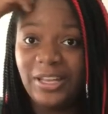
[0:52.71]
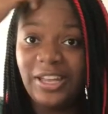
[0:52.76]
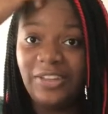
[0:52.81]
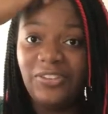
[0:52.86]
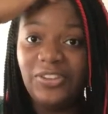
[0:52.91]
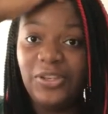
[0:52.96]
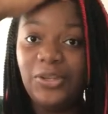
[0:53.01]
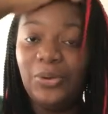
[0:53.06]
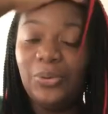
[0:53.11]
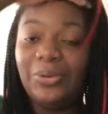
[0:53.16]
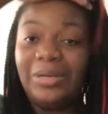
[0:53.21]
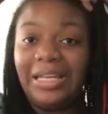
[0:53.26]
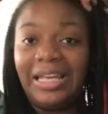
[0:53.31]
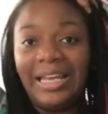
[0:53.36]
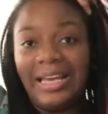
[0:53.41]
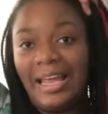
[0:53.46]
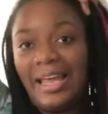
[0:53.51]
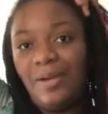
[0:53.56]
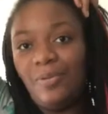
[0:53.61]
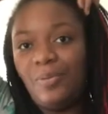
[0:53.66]
If you
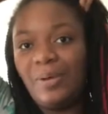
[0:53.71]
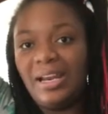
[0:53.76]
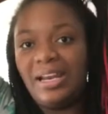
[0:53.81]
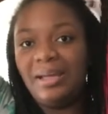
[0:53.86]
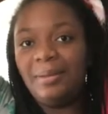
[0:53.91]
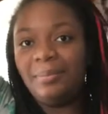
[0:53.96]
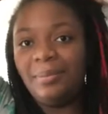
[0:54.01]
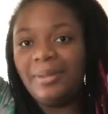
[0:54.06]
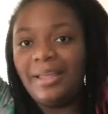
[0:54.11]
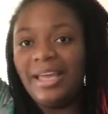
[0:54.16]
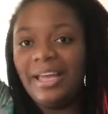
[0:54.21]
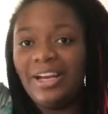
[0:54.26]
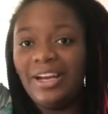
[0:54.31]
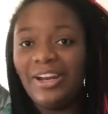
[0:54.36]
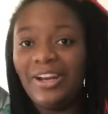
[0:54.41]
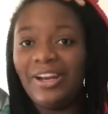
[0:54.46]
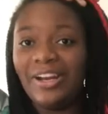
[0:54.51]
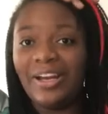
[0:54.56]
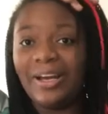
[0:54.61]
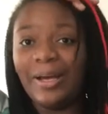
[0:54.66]
need a wedding
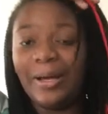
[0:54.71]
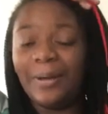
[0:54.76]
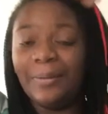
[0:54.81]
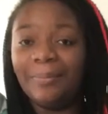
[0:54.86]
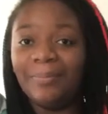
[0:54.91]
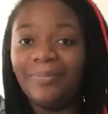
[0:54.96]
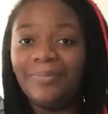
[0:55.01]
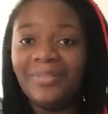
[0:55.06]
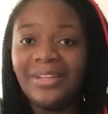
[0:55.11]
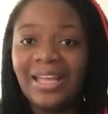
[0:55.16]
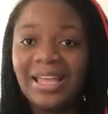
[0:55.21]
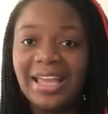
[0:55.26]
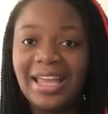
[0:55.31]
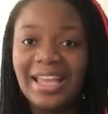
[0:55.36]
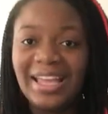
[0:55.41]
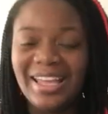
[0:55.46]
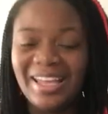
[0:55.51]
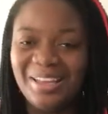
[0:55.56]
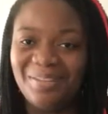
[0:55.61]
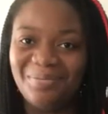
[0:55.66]
planner, um,
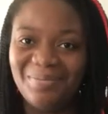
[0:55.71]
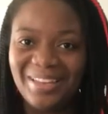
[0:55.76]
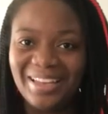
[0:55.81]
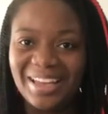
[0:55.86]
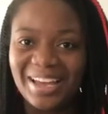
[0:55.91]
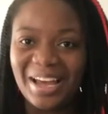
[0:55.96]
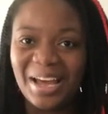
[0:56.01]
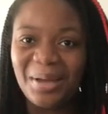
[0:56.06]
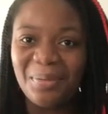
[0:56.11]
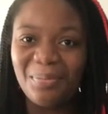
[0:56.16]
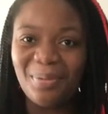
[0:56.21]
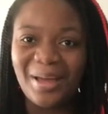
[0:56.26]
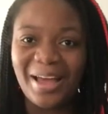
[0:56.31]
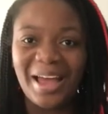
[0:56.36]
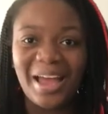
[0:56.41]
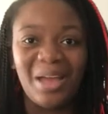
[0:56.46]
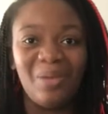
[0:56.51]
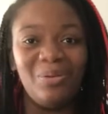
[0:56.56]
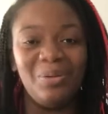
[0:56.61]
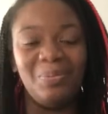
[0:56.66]
hit me up.
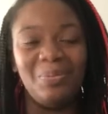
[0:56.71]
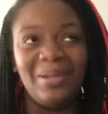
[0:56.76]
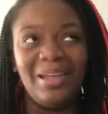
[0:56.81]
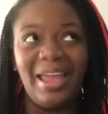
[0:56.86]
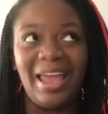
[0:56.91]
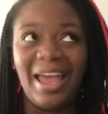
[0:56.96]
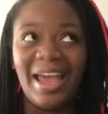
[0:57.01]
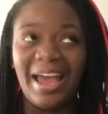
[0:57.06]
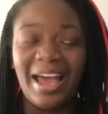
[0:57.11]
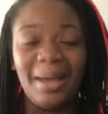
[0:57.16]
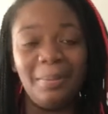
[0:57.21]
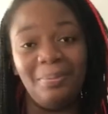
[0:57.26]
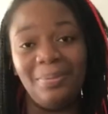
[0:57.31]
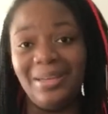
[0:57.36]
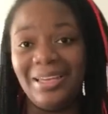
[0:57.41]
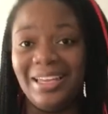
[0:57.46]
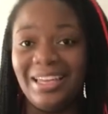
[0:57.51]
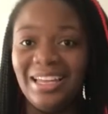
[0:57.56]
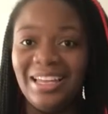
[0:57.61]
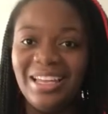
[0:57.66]
I would be
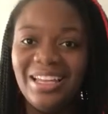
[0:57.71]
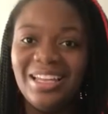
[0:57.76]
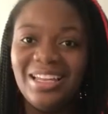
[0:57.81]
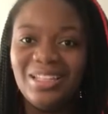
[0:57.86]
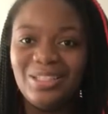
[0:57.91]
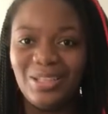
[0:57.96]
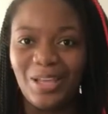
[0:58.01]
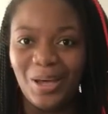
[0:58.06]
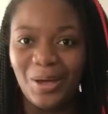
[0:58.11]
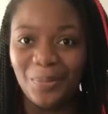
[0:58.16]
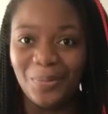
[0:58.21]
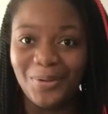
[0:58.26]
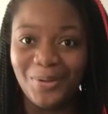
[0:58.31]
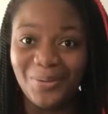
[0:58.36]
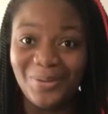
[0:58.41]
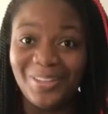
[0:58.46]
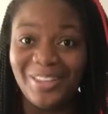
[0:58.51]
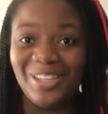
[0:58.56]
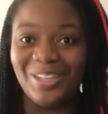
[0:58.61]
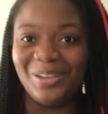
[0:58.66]
happy to help you
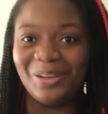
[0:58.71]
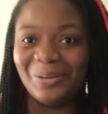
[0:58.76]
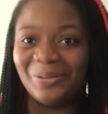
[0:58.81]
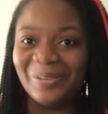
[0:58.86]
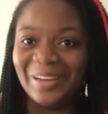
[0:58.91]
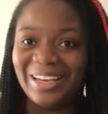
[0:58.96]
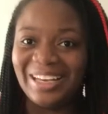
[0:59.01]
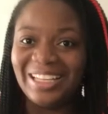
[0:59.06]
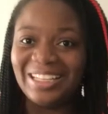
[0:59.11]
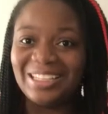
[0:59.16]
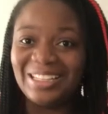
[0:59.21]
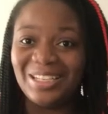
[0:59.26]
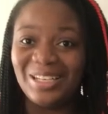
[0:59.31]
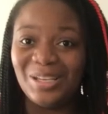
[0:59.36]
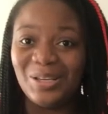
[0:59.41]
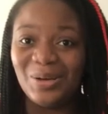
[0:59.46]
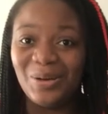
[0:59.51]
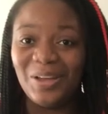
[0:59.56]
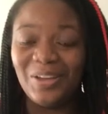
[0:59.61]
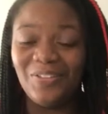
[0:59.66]
with your wedding
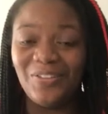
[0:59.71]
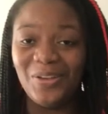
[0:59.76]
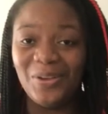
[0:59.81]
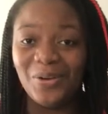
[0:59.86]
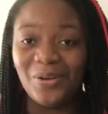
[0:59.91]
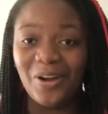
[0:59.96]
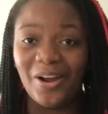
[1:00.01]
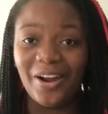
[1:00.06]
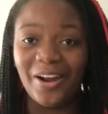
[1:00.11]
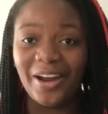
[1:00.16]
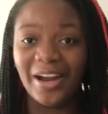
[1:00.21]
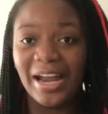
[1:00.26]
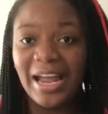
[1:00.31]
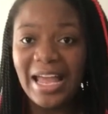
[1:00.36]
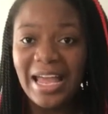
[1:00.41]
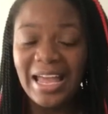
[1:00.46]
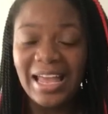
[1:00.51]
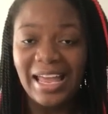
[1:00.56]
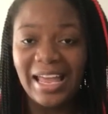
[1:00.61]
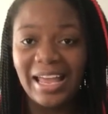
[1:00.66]
too if you are
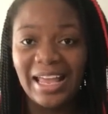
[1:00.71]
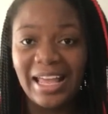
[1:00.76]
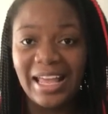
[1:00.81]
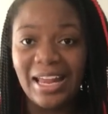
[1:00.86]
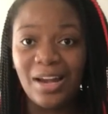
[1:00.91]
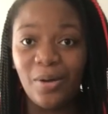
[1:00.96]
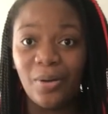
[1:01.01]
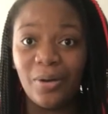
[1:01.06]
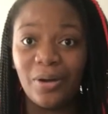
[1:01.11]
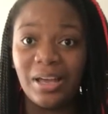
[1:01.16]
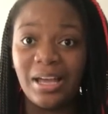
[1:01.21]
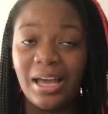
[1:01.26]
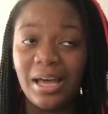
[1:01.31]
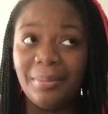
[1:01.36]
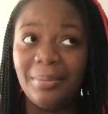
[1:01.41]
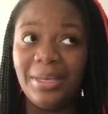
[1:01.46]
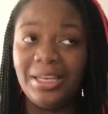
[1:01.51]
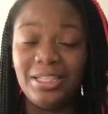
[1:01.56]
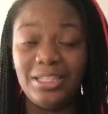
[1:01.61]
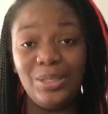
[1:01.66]
in or
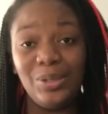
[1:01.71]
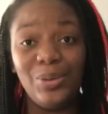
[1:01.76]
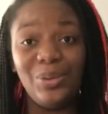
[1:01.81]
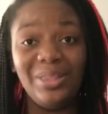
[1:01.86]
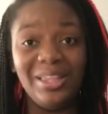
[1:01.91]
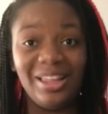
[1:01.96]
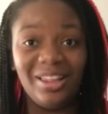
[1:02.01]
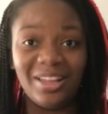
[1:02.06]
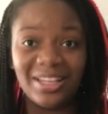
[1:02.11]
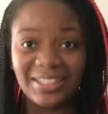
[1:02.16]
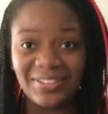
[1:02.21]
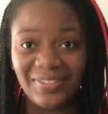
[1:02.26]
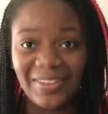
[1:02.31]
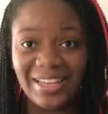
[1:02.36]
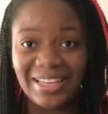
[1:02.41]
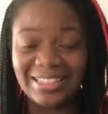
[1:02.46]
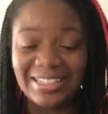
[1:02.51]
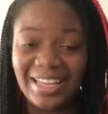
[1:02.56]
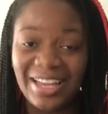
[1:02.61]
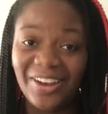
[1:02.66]
coming to the Las
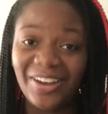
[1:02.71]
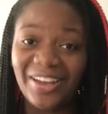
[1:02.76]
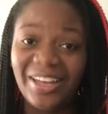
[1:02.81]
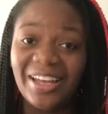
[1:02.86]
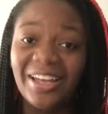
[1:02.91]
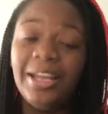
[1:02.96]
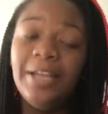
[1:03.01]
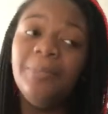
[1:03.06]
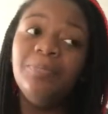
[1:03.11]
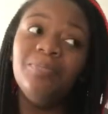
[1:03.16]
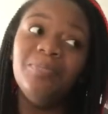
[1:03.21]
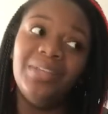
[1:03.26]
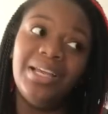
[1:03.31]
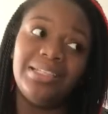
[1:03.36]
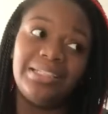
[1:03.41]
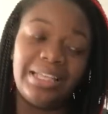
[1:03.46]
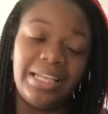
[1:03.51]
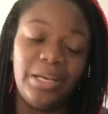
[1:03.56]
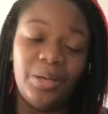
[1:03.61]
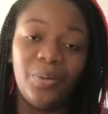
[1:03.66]
Vegas area,
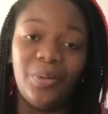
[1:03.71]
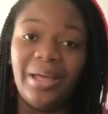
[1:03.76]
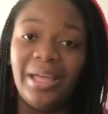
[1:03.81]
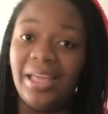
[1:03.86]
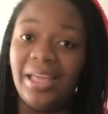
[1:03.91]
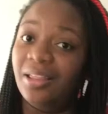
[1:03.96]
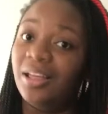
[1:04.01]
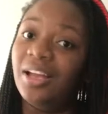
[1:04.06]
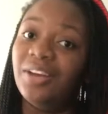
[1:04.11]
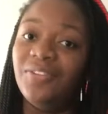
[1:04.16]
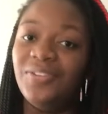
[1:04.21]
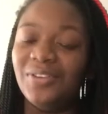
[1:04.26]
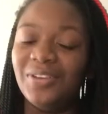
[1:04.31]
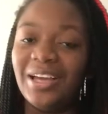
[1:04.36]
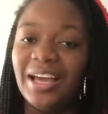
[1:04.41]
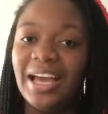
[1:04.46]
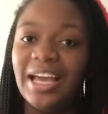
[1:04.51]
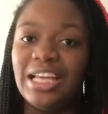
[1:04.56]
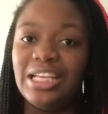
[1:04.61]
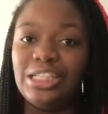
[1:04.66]
as I know lot of you
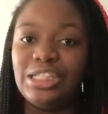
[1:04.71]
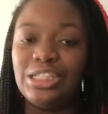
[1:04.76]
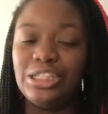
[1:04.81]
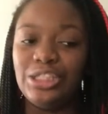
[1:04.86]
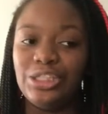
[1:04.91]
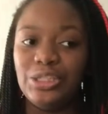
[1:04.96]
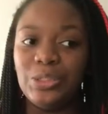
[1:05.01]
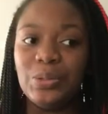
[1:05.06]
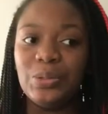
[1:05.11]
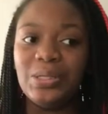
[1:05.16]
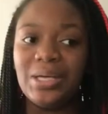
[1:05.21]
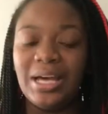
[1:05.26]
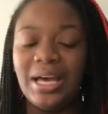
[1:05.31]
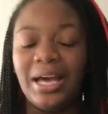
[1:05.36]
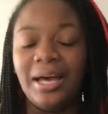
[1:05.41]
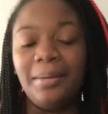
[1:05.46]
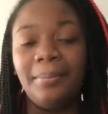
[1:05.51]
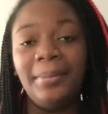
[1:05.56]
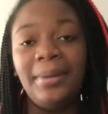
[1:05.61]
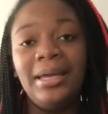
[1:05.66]
guys do
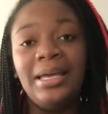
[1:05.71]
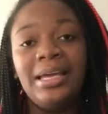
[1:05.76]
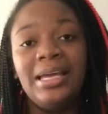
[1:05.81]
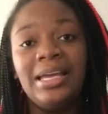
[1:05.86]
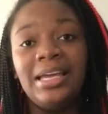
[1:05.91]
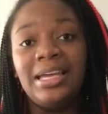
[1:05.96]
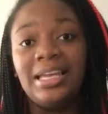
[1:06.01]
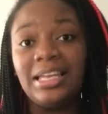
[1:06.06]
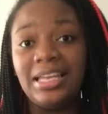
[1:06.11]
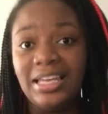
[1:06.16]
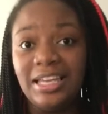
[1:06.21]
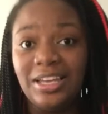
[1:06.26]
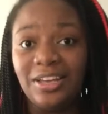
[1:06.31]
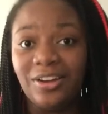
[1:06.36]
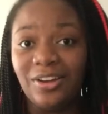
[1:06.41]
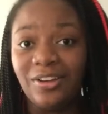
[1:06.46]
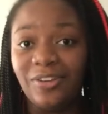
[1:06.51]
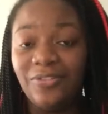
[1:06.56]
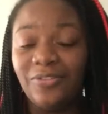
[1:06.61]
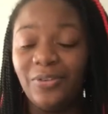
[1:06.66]
come
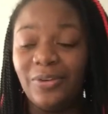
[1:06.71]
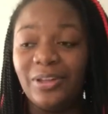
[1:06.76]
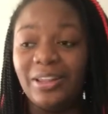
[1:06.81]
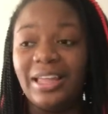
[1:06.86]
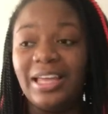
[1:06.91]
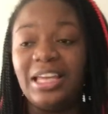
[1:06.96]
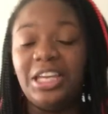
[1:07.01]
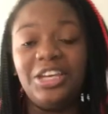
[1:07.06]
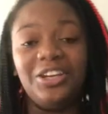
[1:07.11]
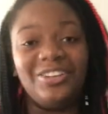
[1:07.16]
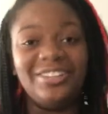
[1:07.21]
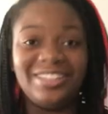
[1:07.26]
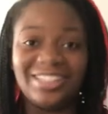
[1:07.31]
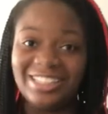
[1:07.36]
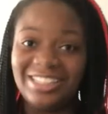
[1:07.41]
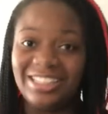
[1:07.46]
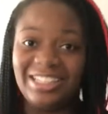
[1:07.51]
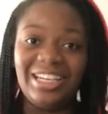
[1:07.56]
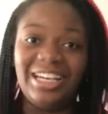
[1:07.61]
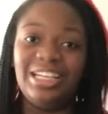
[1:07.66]
here for like your
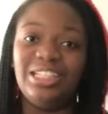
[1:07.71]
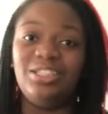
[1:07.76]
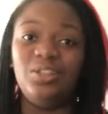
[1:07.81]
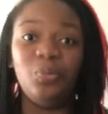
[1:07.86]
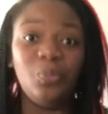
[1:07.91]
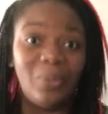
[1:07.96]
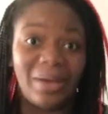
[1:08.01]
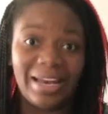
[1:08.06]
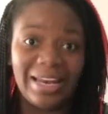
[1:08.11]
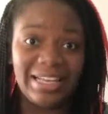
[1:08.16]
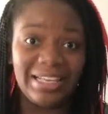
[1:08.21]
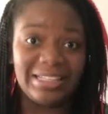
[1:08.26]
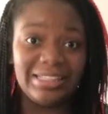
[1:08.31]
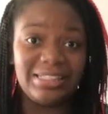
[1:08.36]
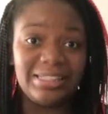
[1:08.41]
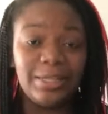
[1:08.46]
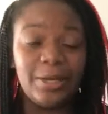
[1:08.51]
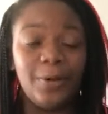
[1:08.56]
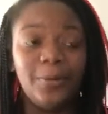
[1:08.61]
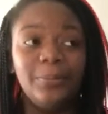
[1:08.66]
destination weddings.
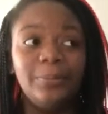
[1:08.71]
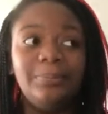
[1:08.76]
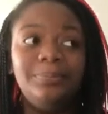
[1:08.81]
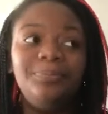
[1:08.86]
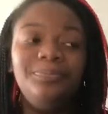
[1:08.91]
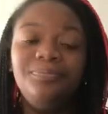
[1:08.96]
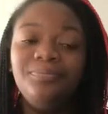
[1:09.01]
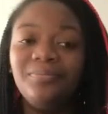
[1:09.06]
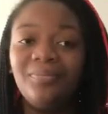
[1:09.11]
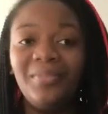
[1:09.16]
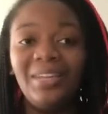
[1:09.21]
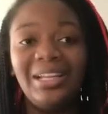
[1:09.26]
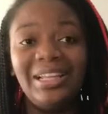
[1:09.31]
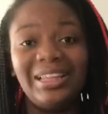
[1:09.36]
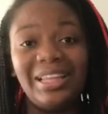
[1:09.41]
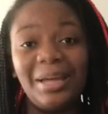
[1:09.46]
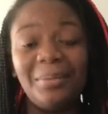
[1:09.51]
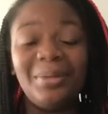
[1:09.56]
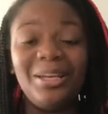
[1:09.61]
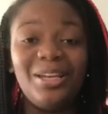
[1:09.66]
So
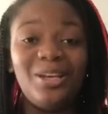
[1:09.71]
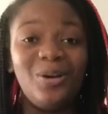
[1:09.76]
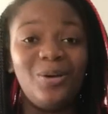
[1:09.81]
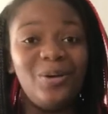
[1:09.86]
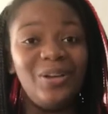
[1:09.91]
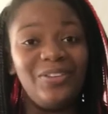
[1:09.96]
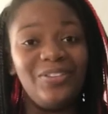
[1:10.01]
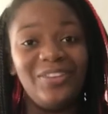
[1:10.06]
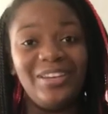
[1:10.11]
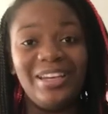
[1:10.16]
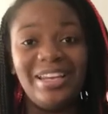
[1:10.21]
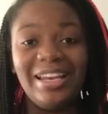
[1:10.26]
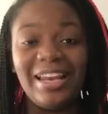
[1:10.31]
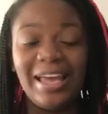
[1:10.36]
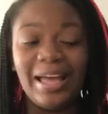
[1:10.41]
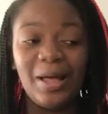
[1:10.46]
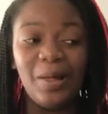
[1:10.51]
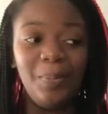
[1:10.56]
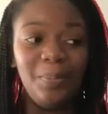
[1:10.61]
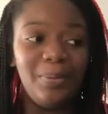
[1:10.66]
let me know if you need
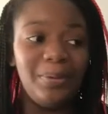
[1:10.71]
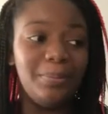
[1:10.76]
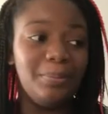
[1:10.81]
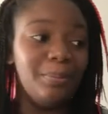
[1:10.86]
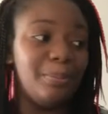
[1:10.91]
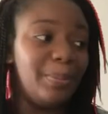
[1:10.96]
help.